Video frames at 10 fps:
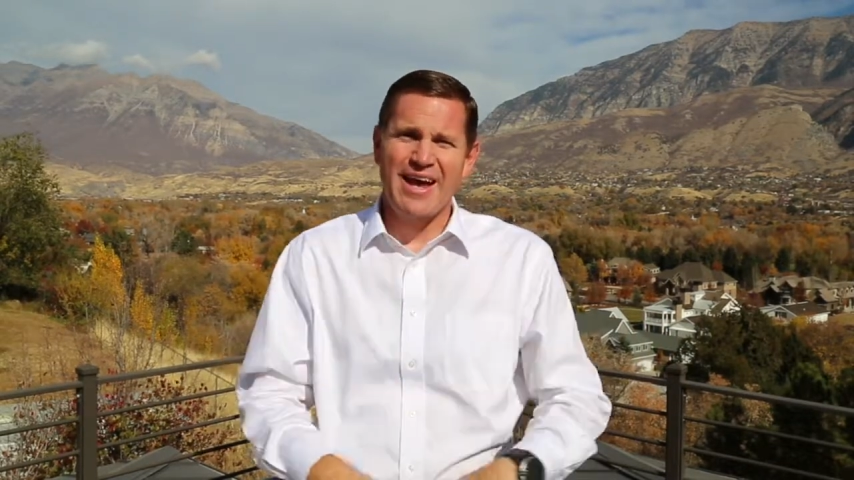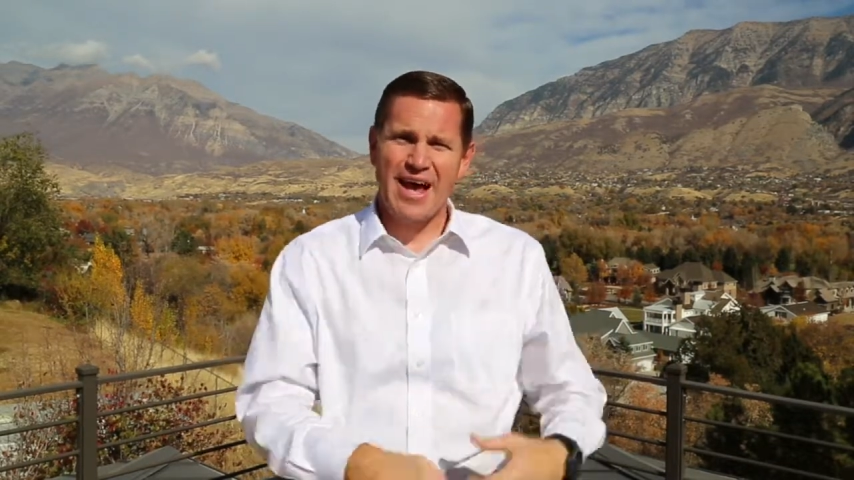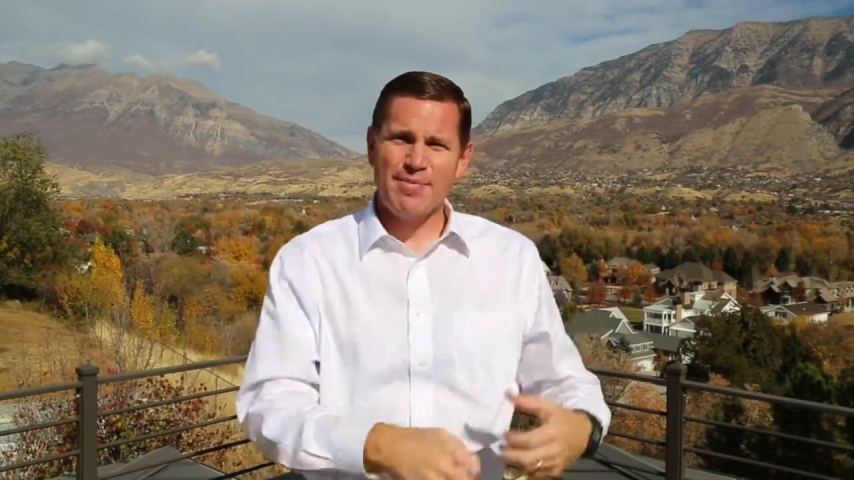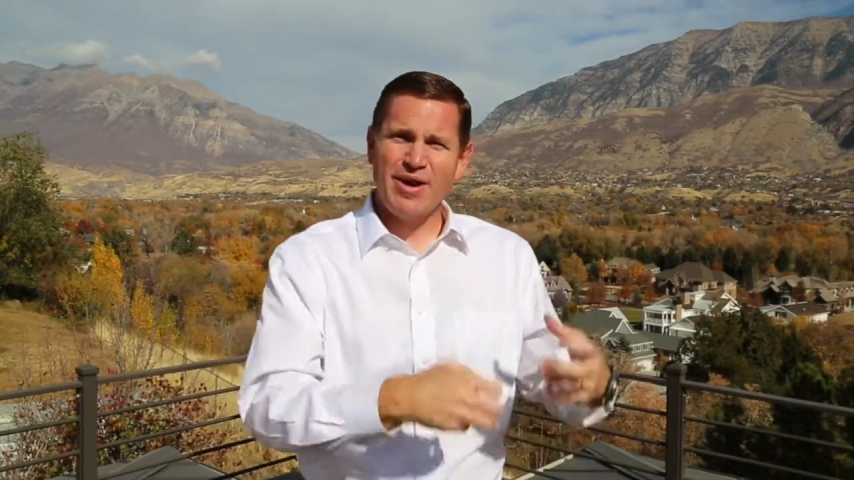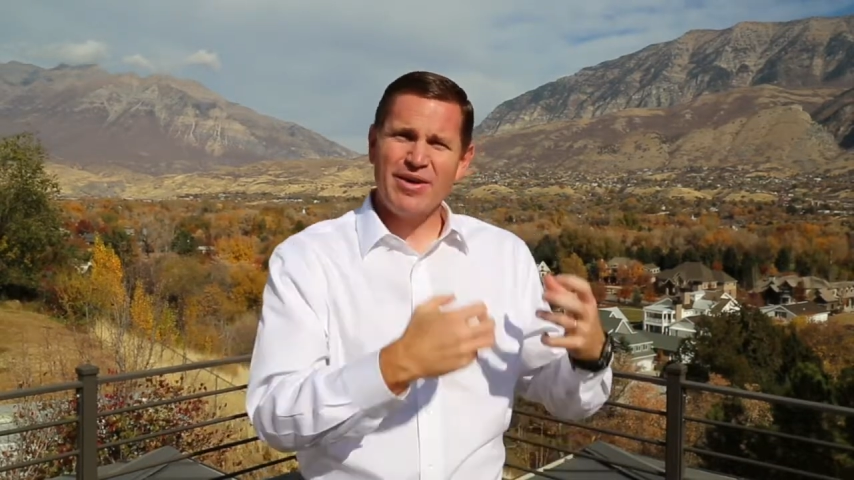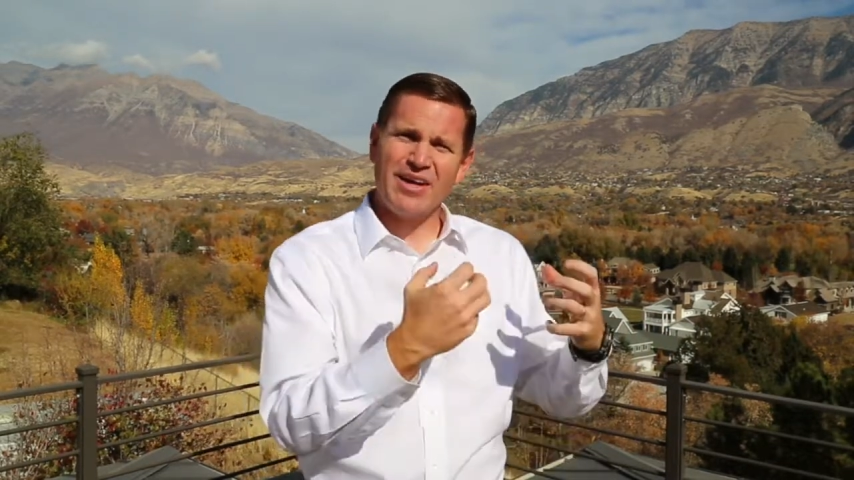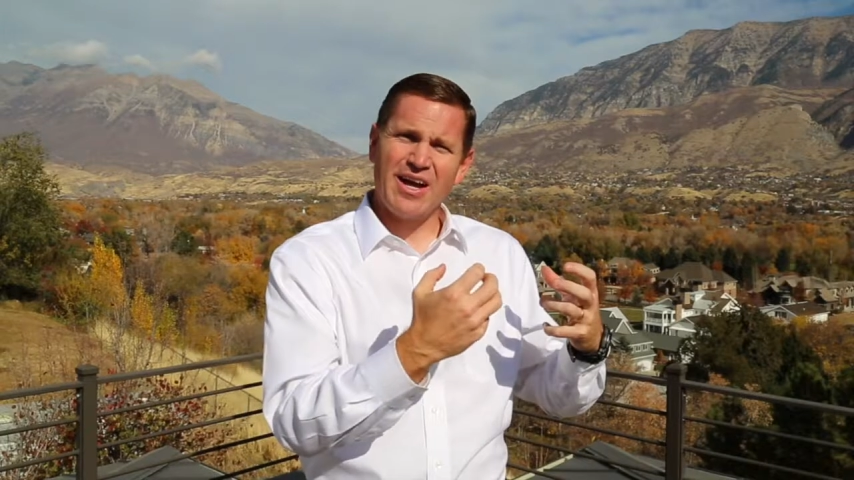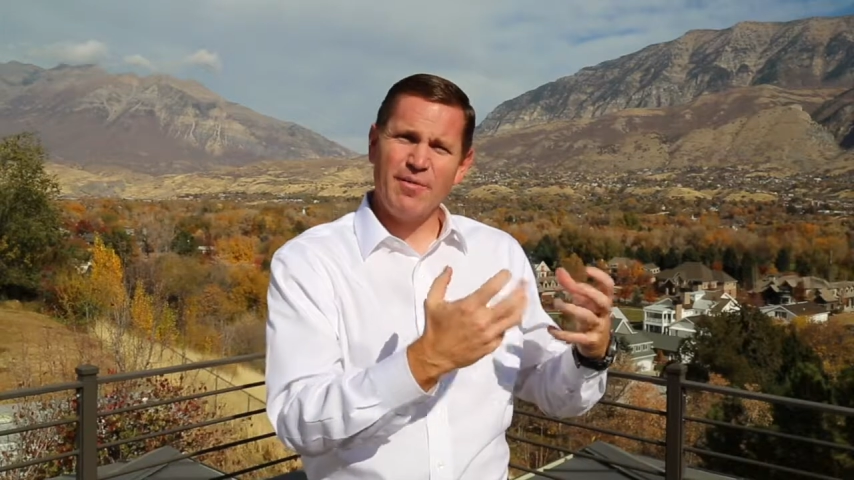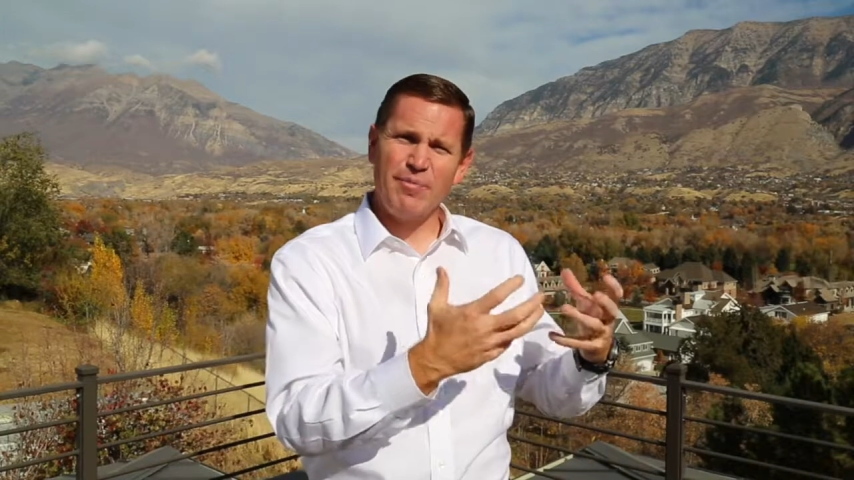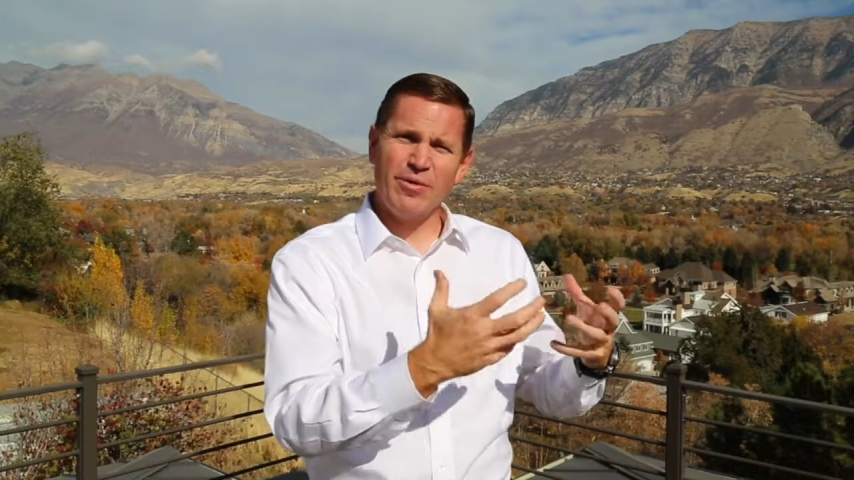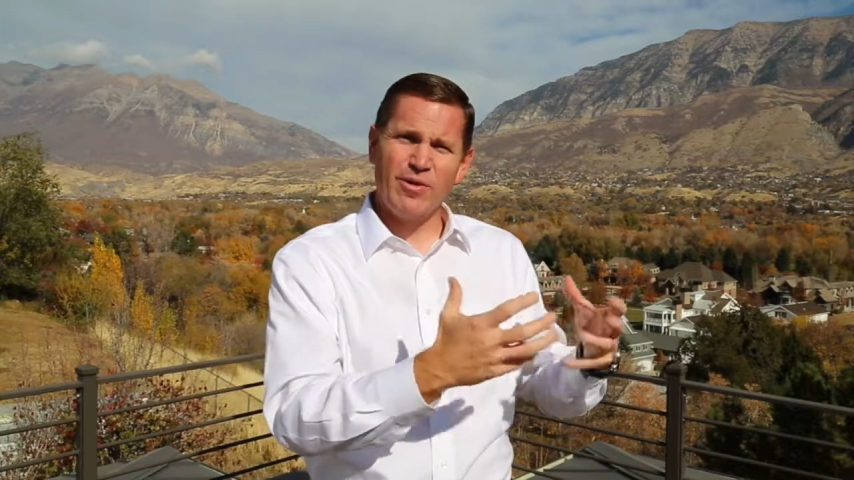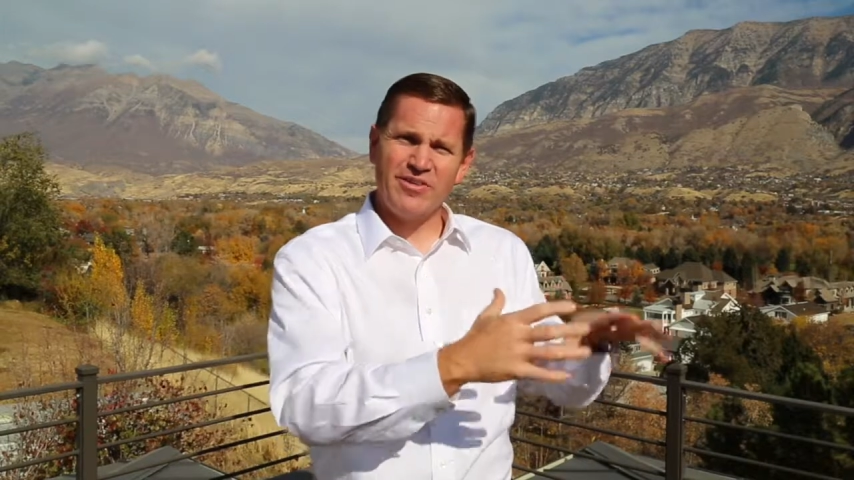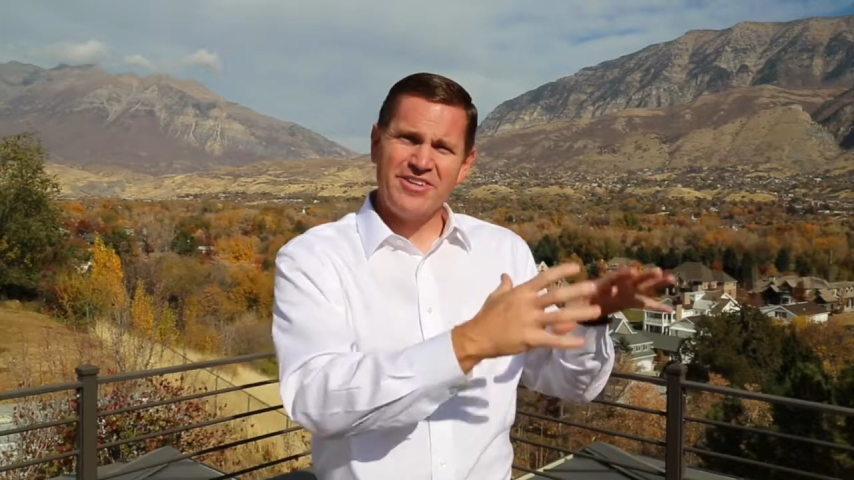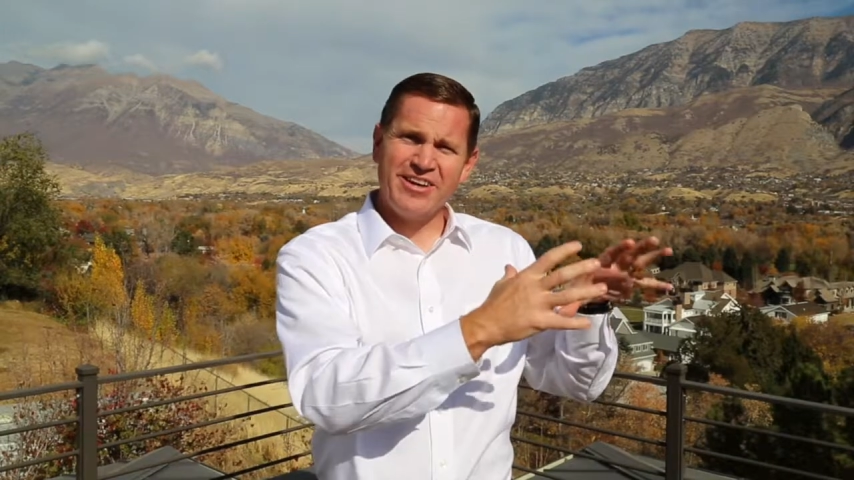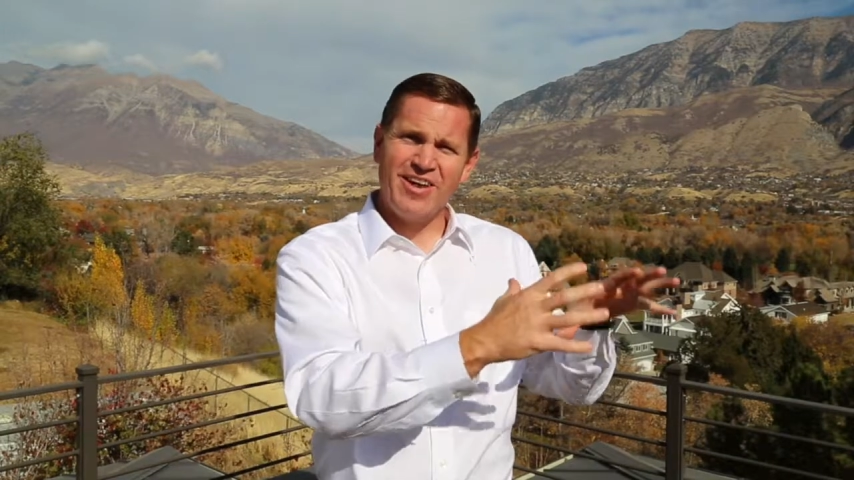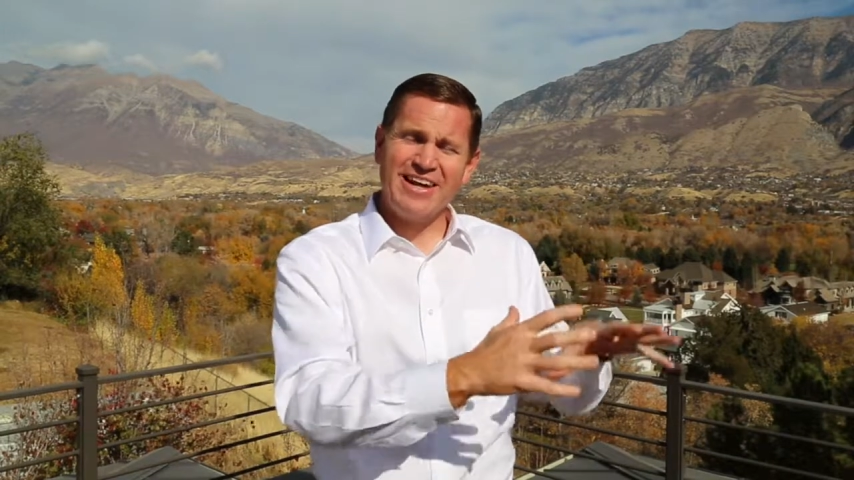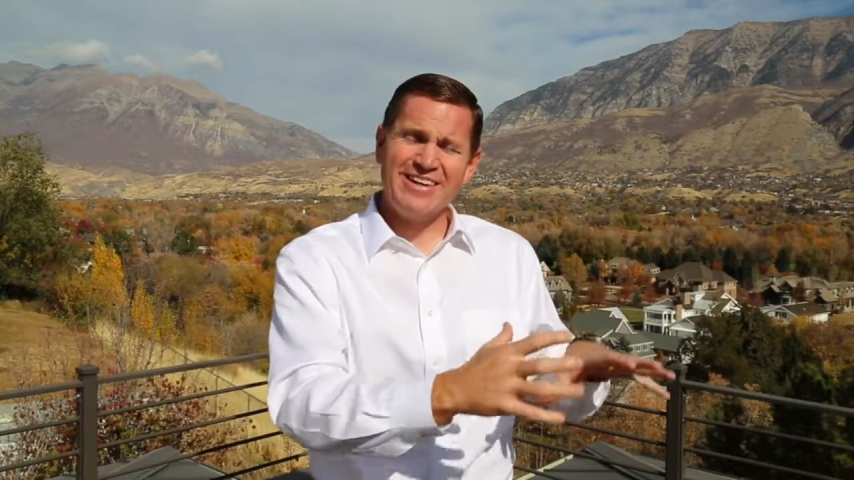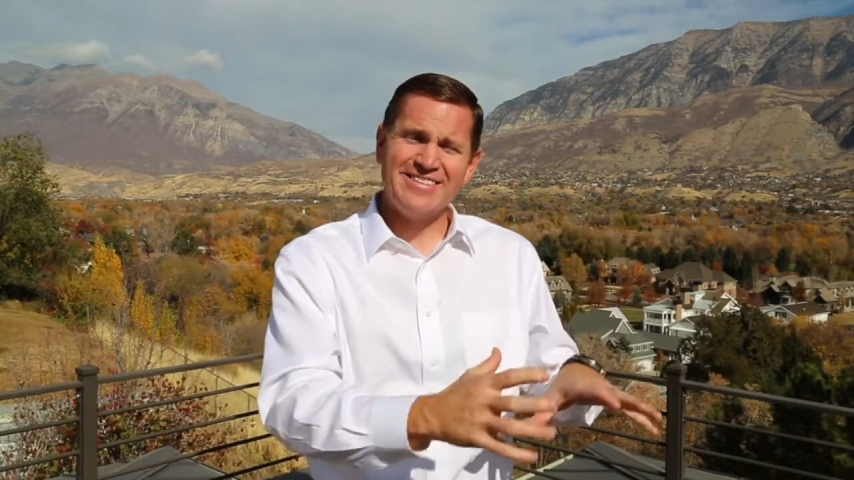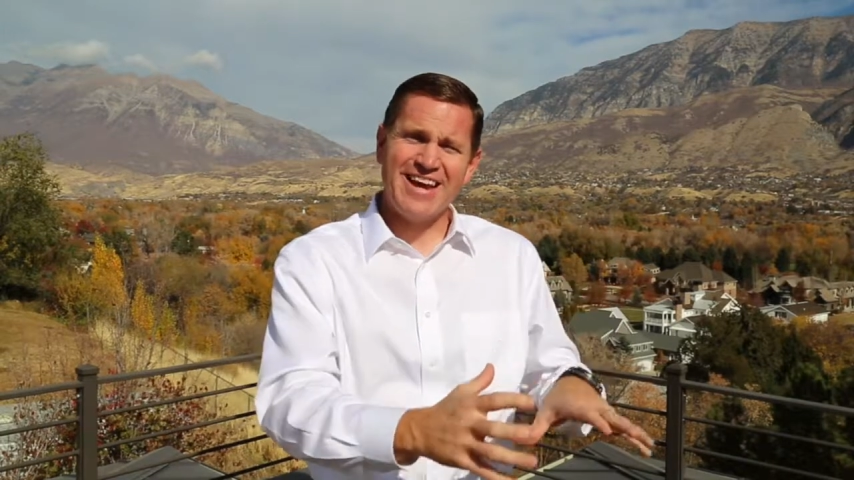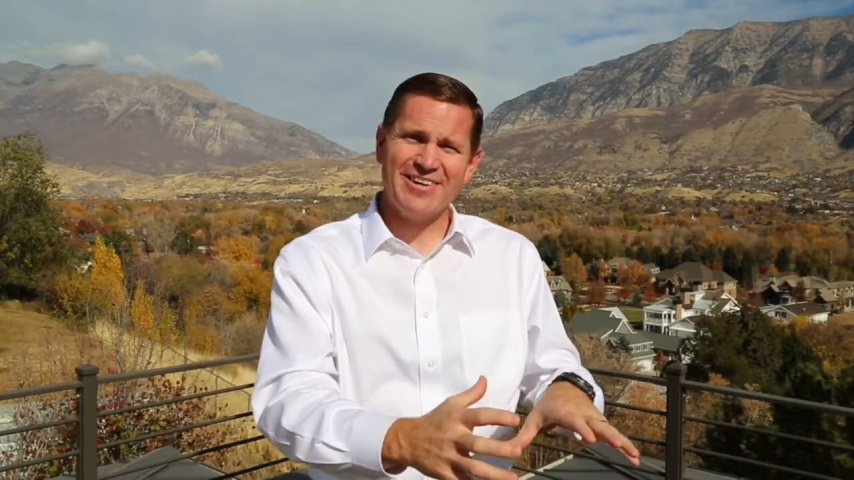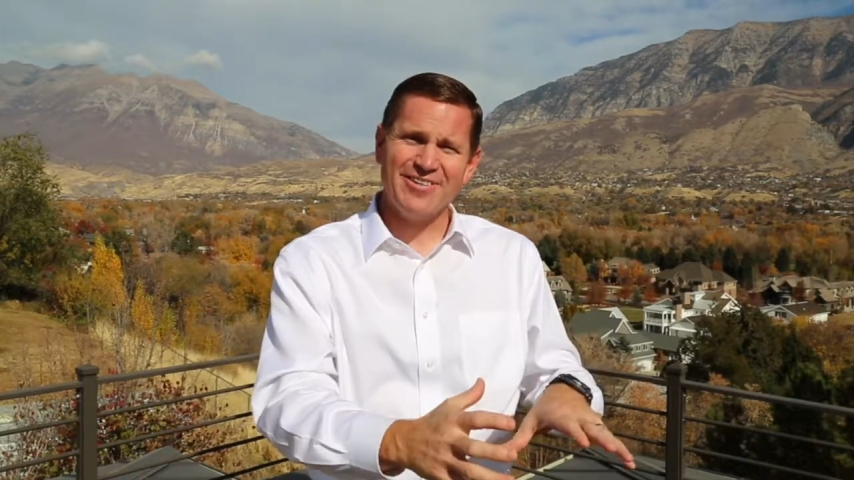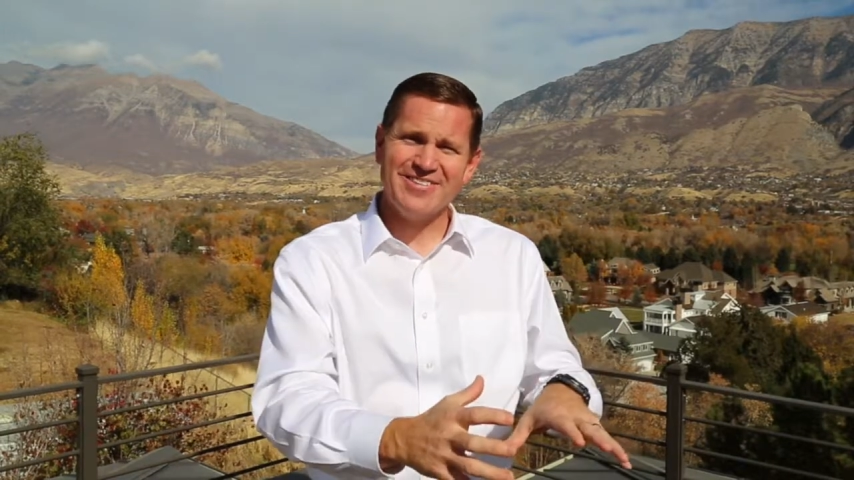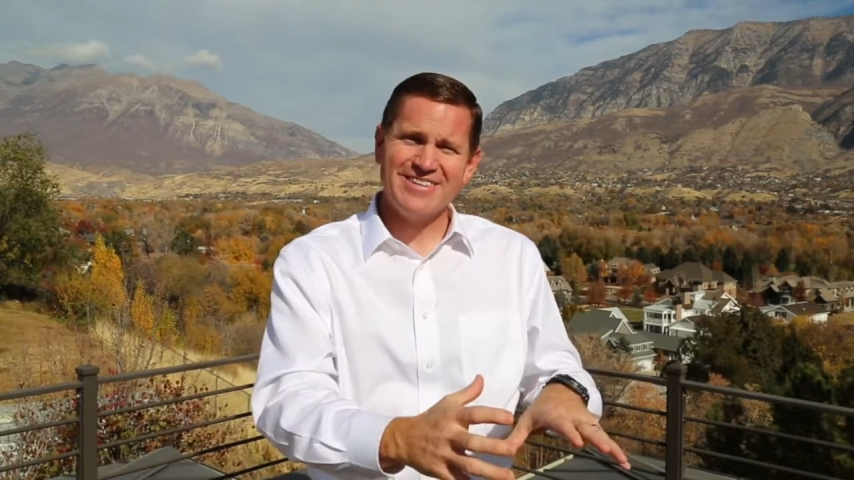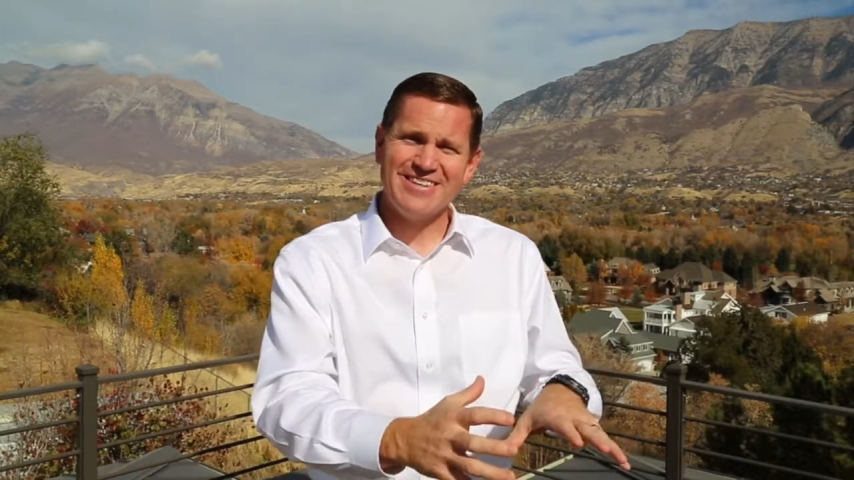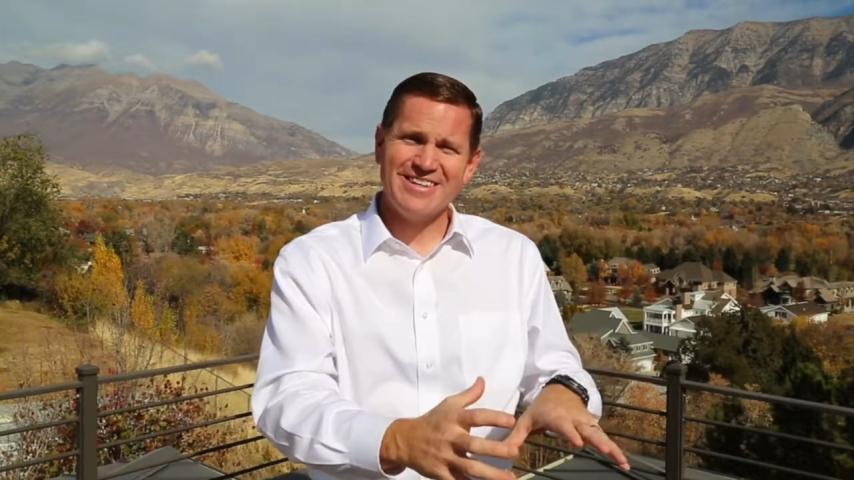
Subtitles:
How about in a company where there's declining sales?